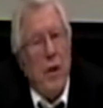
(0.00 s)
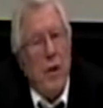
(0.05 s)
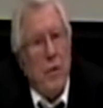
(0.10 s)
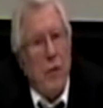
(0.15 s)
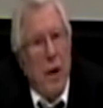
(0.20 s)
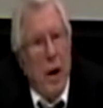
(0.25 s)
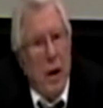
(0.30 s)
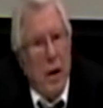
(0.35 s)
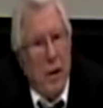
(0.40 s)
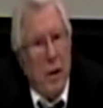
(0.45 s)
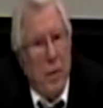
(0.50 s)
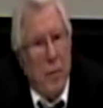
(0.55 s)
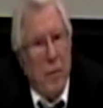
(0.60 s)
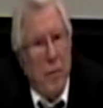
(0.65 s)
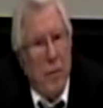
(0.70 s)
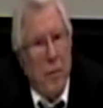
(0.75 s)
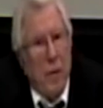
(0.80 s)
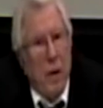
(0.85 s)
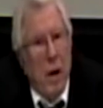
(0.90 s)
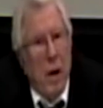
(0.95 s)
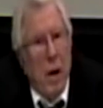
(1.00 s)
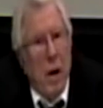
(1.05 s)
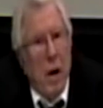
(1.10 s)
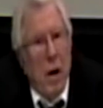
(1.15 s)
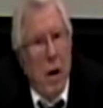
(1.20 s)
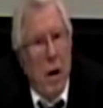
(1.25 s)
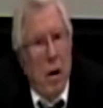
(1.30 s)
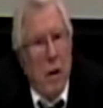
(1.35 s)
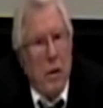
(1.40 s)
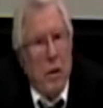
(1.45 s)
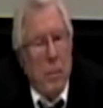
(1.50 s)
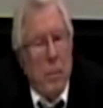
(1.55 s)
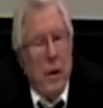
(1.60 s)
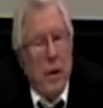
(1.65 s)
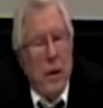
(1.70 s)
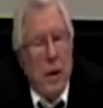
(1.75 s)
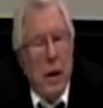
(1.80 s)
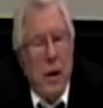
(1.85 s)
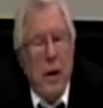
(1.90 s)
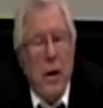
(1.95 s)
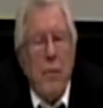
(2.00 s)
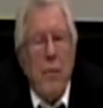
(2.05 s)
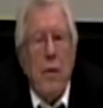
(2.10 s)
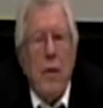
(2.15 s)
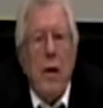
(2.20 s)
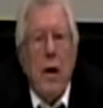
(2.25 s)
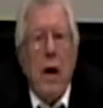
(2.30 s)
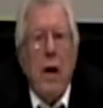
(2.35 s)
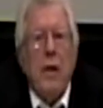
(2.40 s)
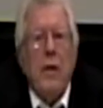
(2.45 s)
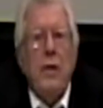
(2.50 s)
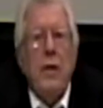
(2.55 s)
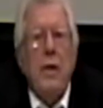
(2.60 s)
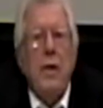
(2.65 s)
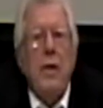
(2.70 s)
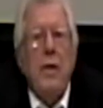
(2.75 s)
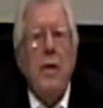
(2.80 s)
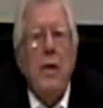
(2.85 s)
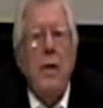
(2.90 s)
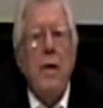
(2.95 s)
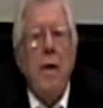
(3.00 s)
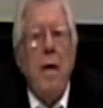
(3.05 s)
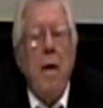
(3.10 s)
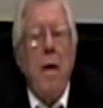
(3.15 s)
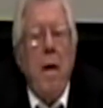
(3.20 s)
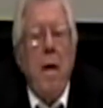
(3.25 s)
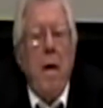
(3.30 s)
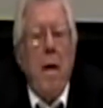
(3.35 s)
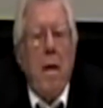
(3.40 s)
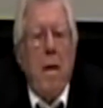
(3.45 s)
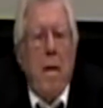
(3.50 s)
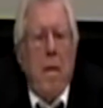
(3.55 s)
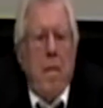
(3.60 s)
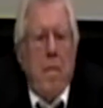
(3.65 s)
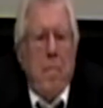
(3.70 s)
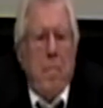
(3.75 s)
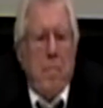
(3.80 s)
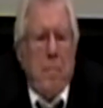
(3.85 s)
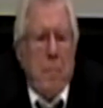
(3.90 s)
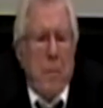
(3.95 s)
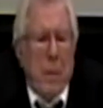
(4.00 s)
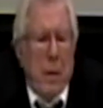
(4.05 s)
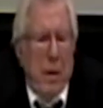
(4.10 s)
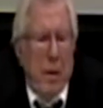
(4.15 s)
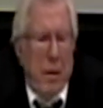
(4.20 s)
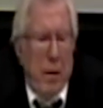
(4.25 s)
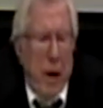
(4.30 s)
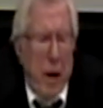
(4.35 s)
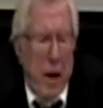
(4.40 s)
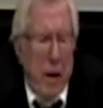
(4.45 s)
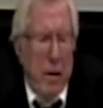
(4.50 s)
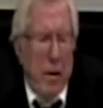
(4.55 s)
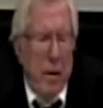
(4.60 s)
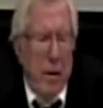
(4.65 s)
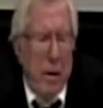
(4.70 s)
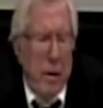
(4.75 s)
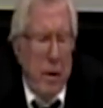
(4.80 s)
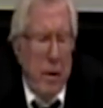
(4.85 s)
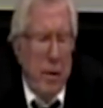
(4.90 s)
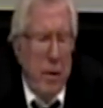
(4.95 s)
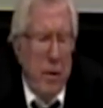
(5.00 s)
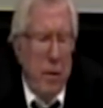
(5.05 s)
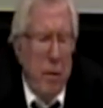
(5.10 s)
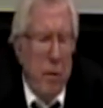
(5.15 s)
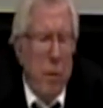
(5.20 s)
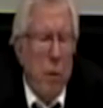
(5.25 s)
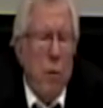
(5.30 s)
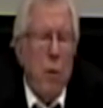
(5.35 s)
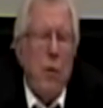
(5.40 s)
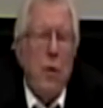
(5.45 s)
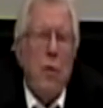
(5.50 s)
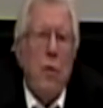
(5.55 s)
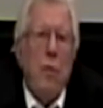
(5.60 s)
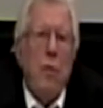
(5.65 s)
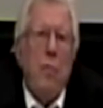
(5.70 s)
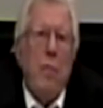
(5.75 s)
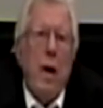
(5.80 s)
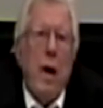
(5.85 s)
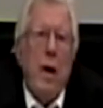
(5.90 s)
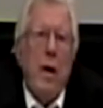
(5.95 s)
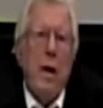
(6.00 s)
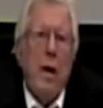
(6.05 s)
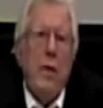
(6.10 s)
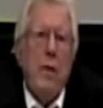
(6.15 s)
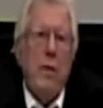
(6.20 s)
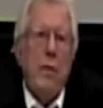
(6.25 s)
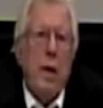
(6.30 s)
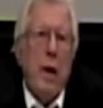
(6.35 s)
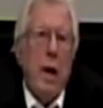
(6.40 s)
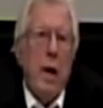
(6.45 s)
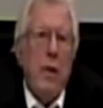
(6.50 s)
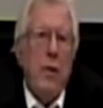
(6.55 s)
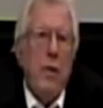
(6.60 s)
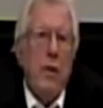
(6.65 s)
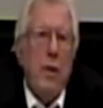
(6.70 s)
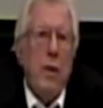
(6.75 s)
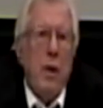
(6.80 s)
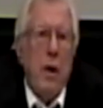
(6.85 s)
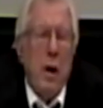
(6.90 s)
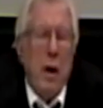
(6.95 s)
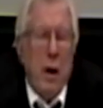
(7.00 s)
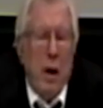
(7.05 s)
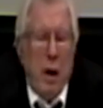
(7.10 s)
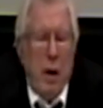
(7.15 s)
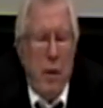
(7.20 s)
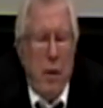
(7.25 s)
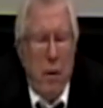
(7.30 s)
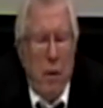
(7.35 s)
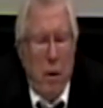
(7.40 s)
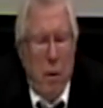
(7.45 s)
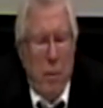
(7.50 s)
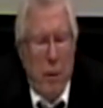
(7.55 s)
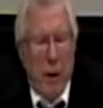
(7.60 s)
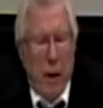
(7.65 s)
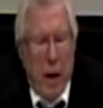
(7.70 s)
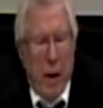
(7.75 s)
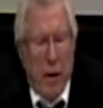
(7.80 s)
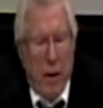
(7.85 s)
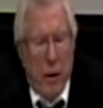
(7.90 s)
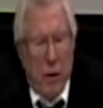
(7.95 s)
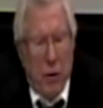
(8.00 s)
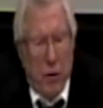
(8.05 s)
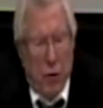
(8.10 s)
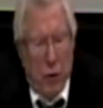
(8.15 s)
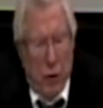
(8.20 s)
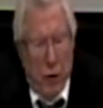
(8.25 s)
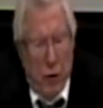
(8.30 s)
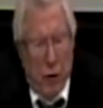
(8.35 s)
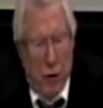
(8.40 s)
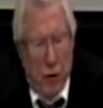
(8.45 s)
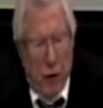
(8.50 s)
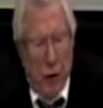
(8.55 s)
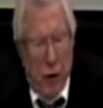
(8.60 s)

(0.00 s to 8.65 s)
attractive, also particularly for youngsters, um, that is due to my education in the Roman Catholic Church.